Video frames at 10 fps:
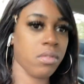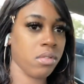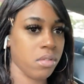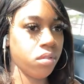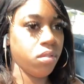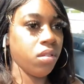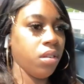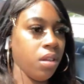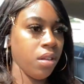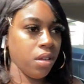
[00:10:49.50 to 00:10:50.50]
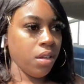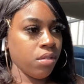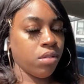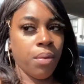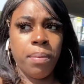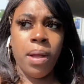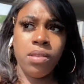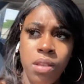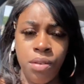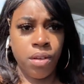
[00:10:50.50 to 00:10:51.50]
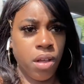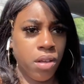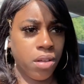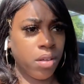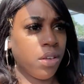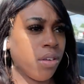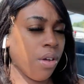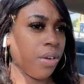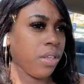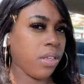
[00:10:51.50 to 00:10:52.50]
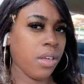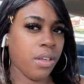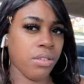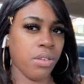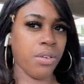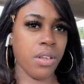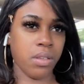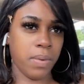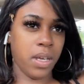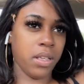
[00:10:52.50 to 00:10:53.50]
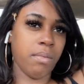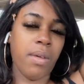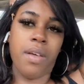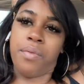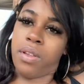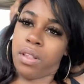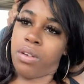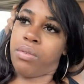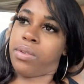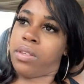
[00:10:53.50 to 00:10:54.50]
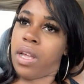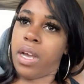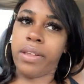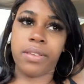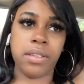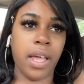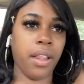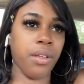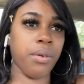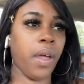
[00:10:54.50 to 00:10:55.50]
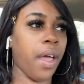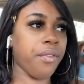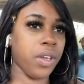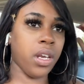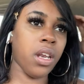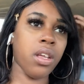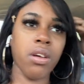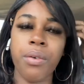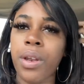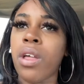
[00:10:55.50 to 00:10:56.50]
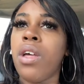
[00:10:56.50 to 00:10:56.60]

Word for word: Got the fucking heat. So we're about to go to Dunkin' Donuts because I'm having a little, I got a slight little caffeine and it going.